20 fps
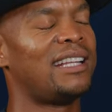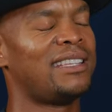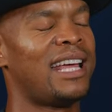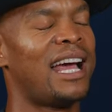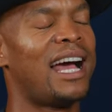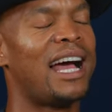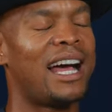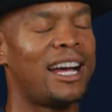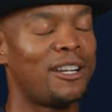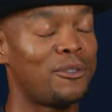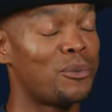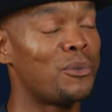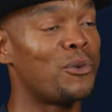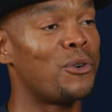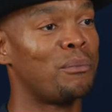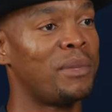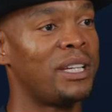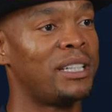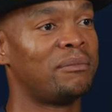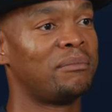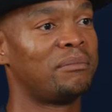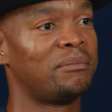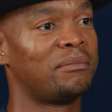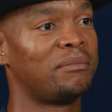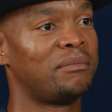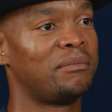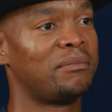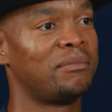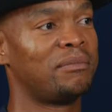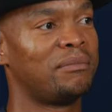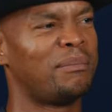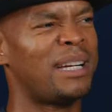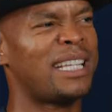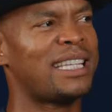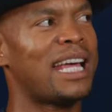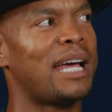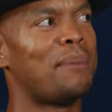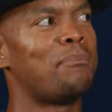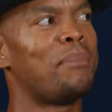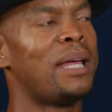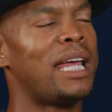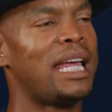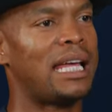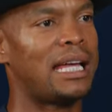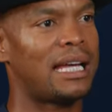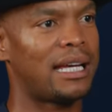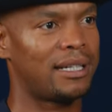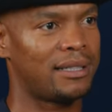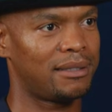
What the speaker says: heartwarming, but they're big.